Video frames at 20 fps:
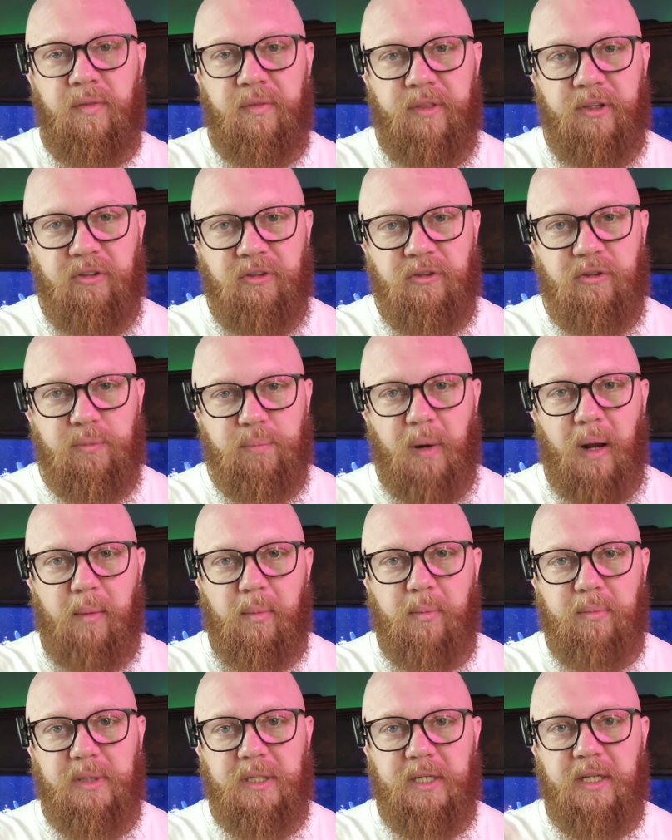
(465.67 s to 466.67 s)
this is
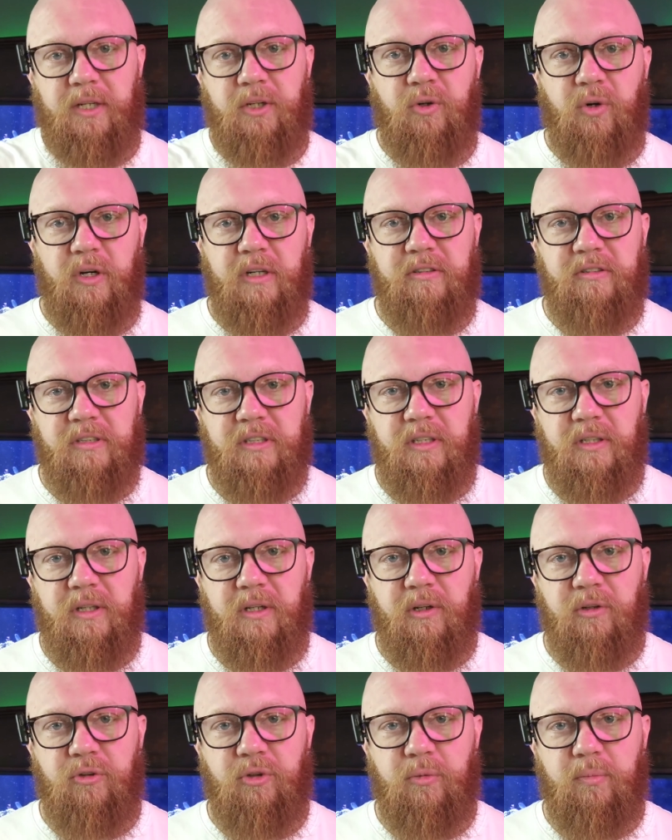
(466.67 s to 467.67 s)
probably increasing a
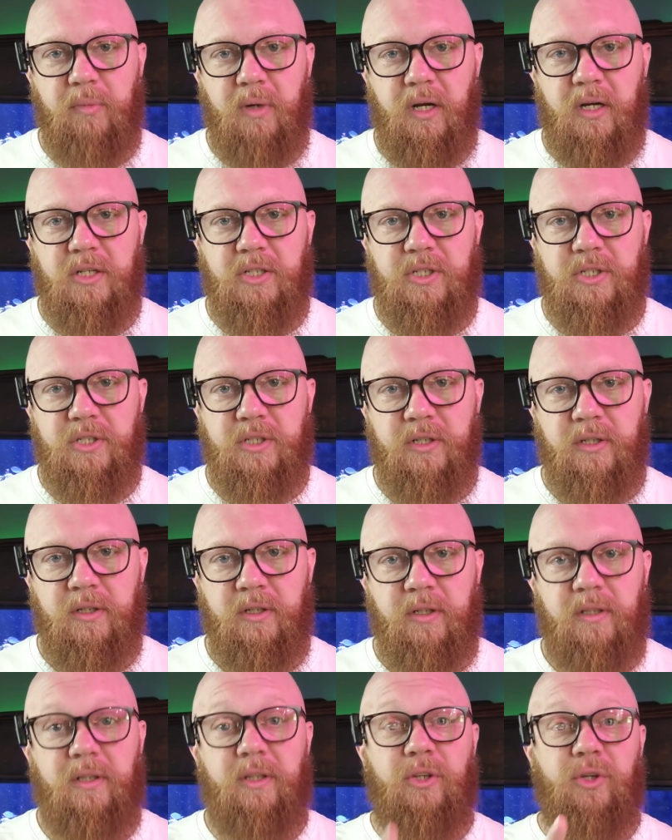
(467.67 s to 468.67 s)
little too much.
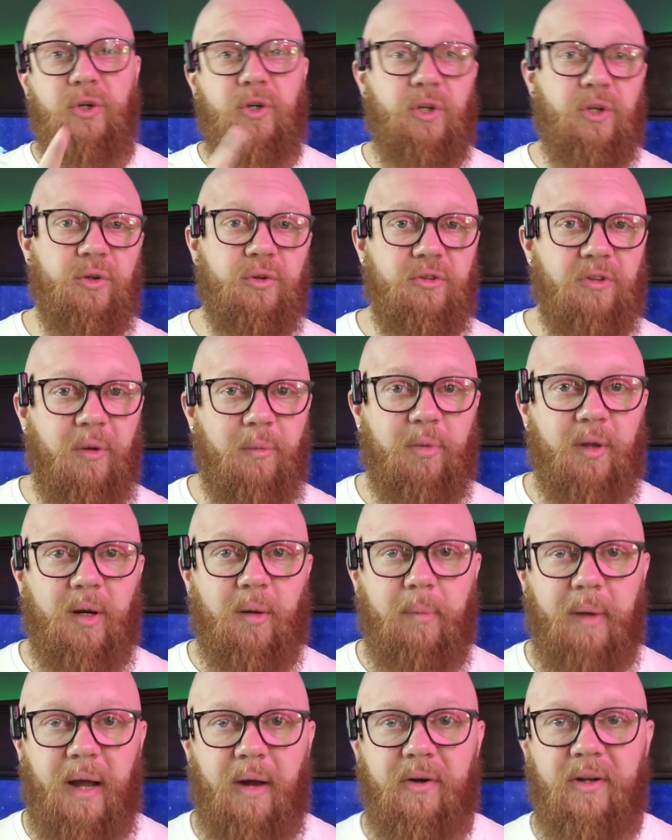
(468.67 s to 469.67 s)
And then you can do something
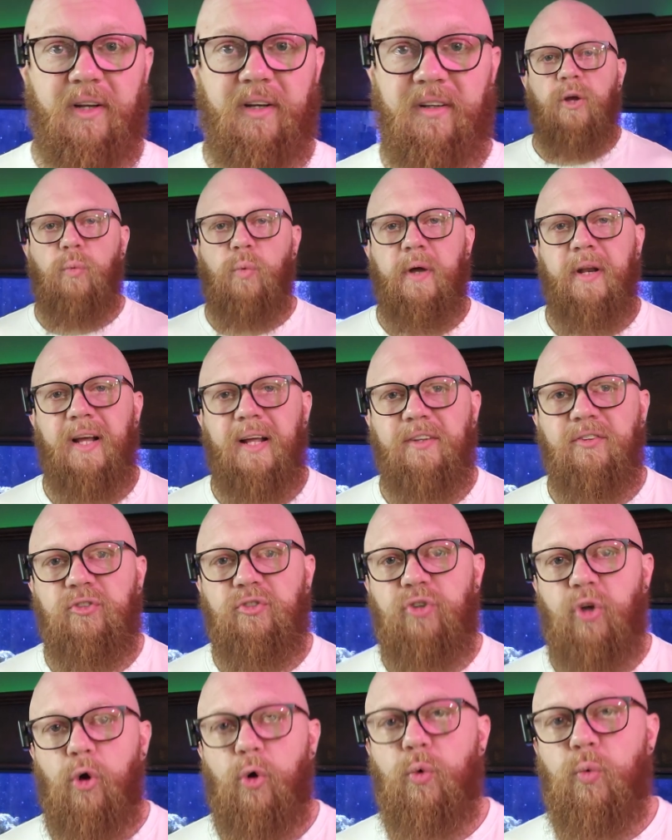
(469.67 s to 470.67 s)
about it. Now, what I
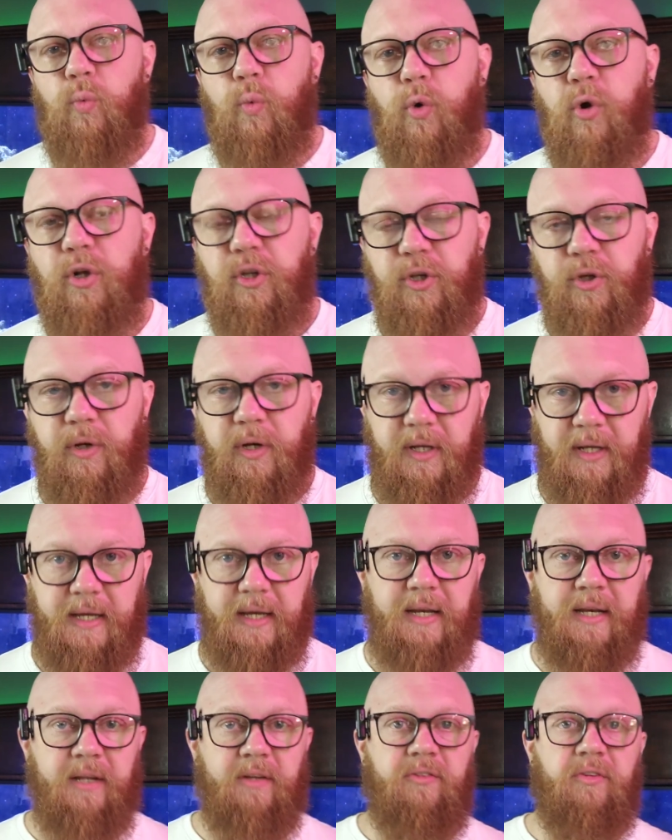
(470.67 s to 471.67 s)
don't want you to
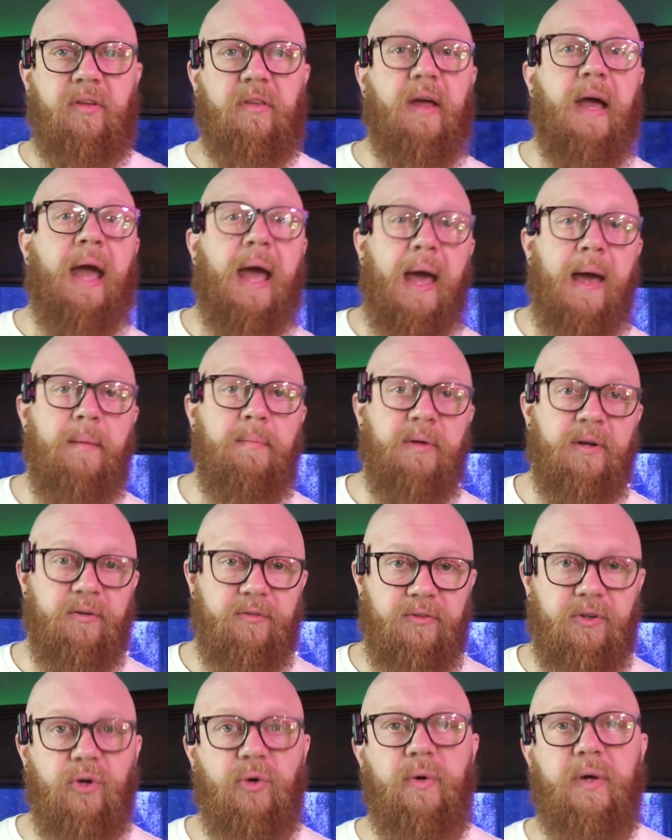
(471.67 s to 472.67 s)
get into the habit
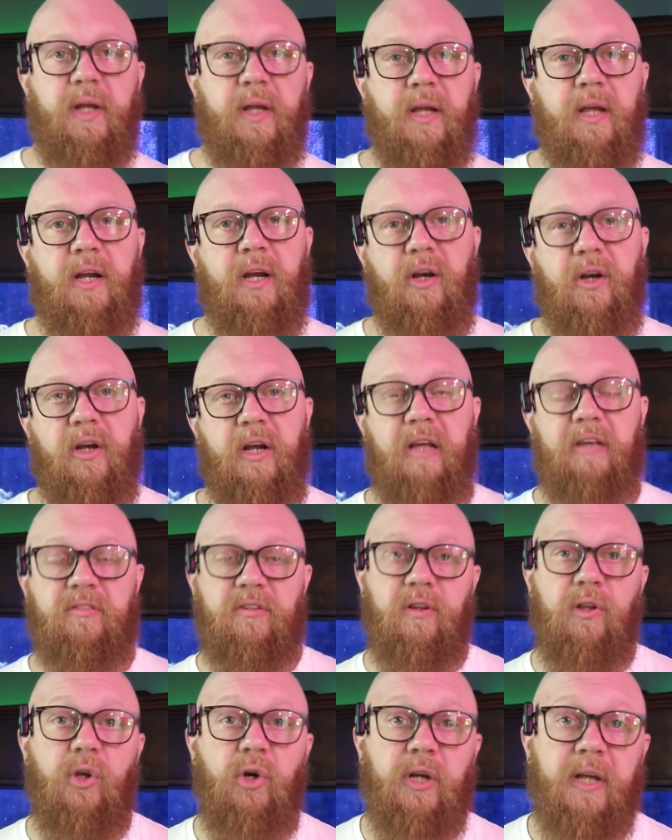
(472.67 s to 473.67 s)
of doing here is
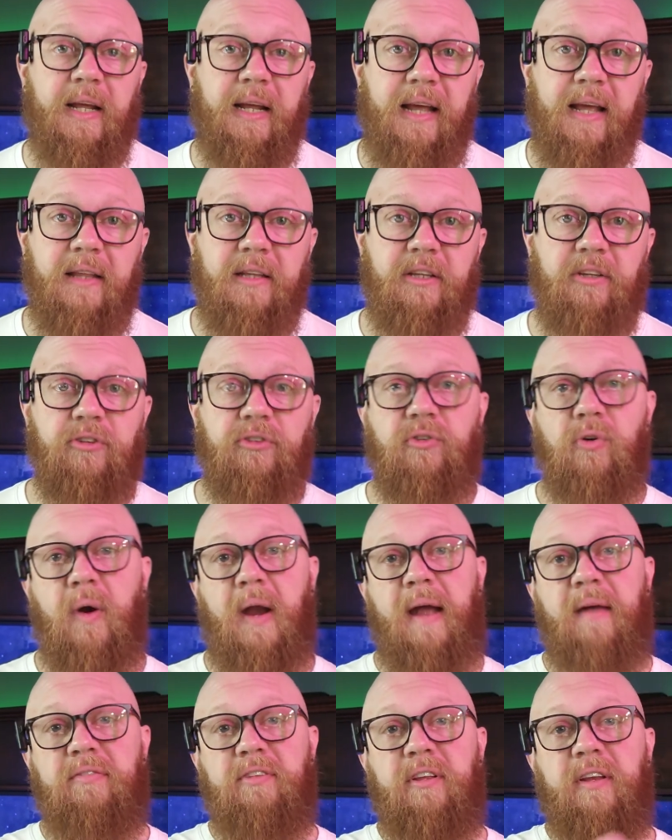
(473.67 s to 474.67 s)
looking at these
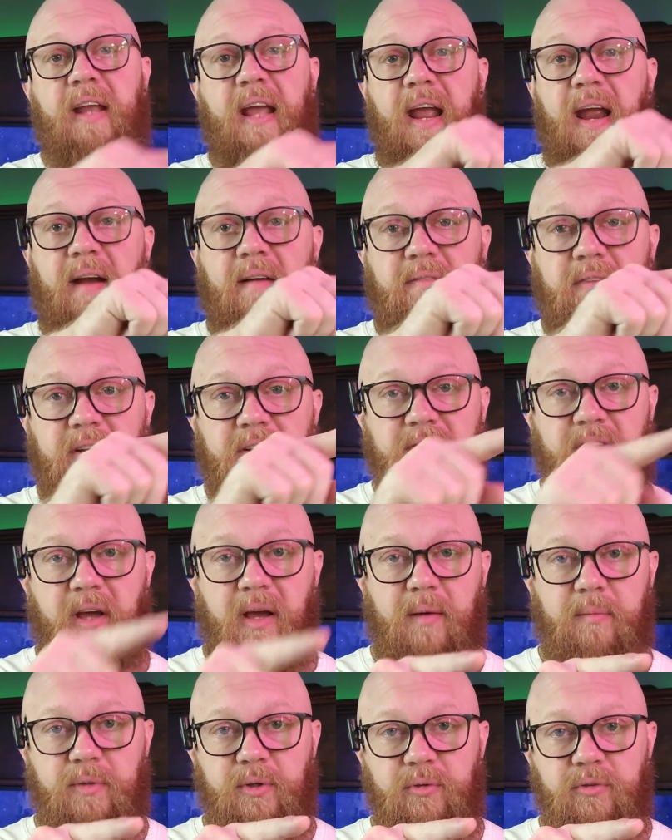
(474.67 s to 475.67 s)
graphs, and every
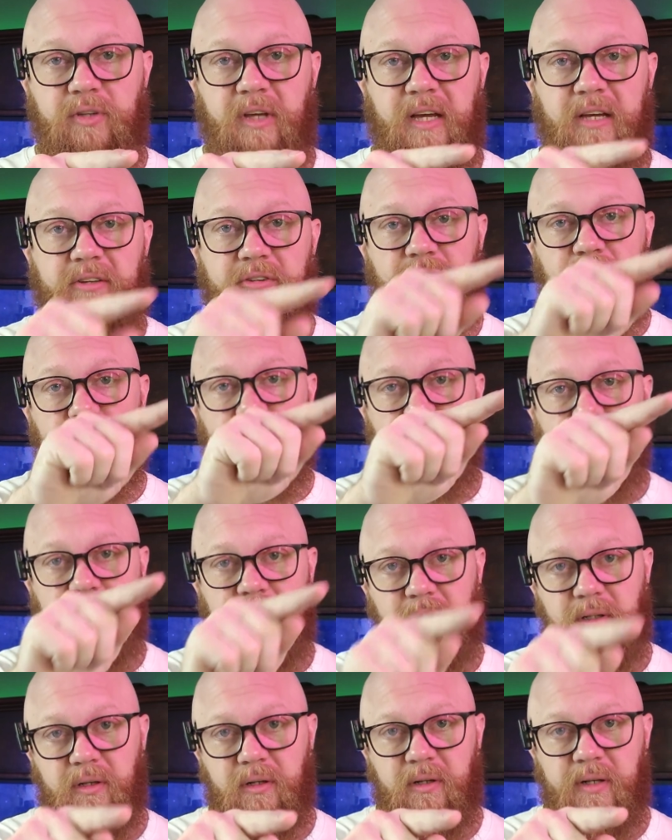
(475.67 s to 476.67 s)
time you test, you see
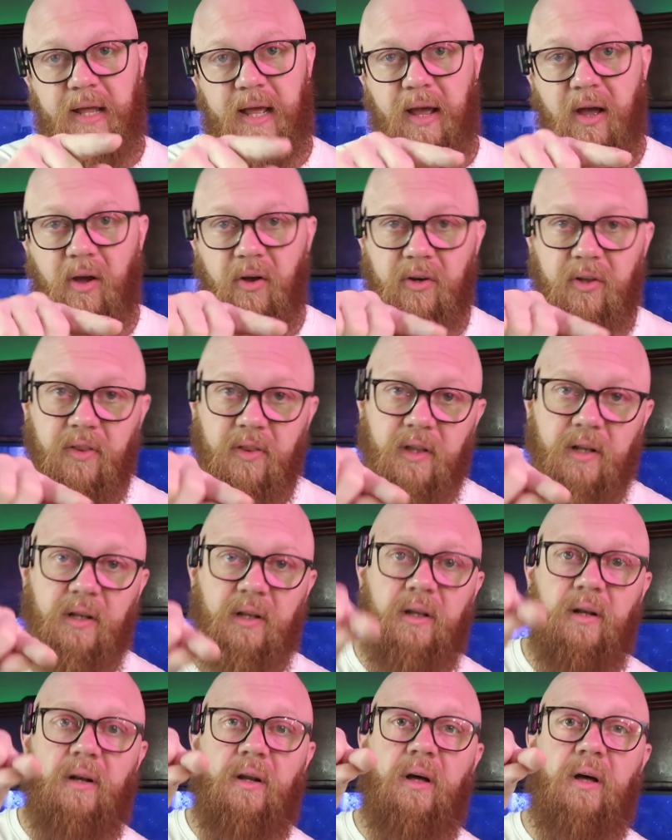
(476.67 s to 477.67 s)
a little down and then a
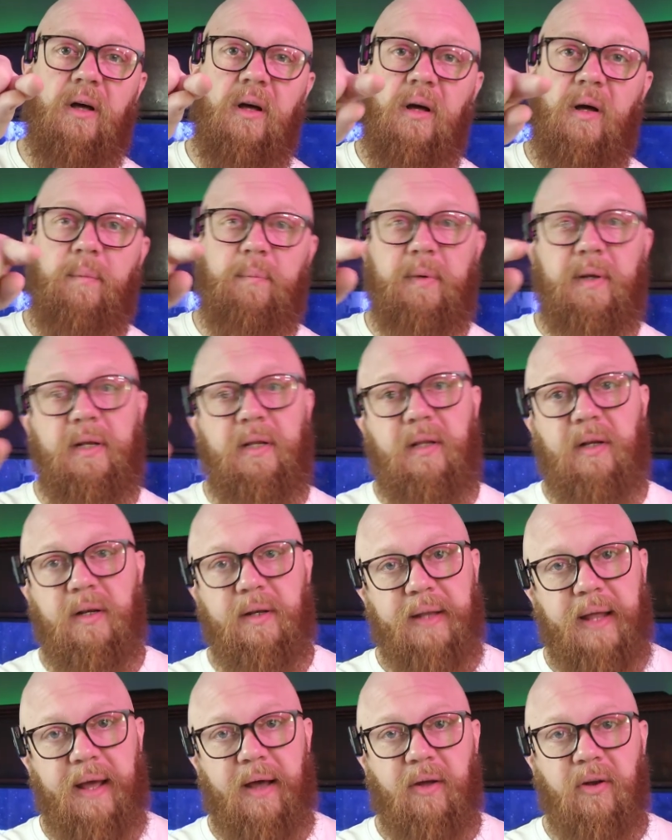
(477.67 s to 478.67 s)
little up and a little
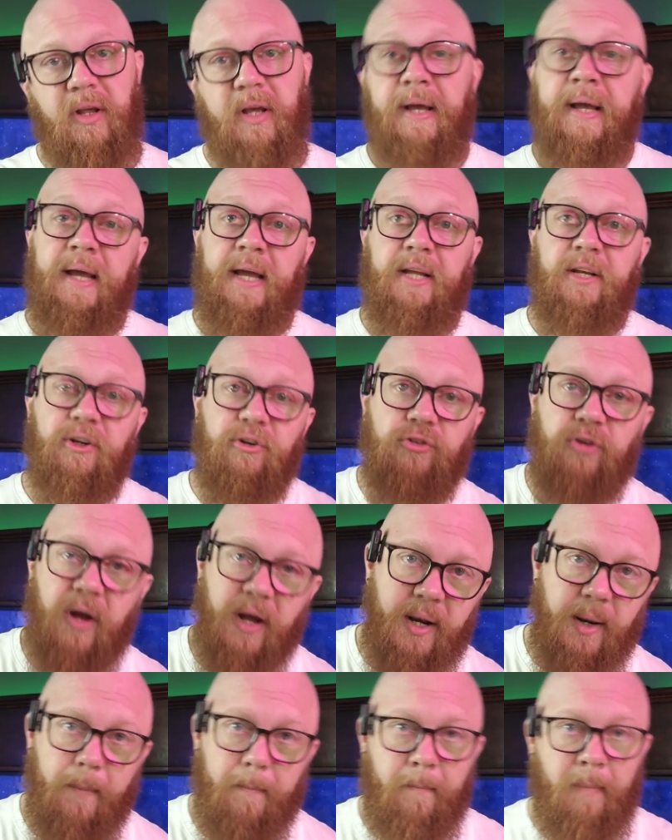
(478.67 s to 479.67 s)
down, and you're trying to